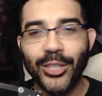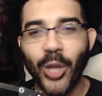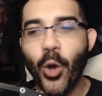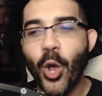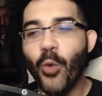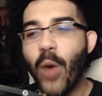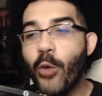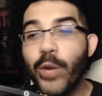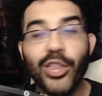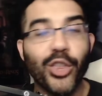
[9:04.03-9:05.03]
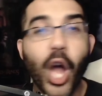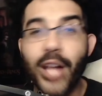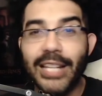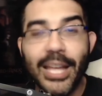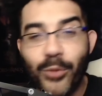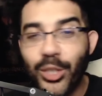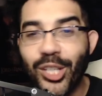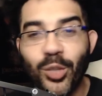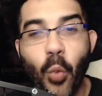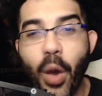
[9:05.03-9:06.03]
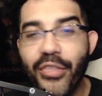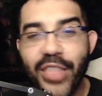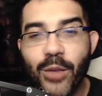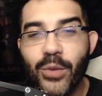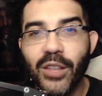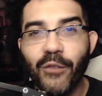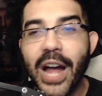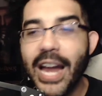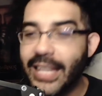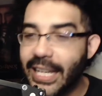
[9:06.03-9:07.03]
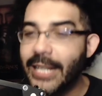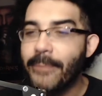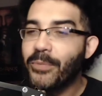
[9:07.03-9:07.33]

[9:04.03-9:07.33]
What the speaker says: So while we thought it was just one thing with Leviathan,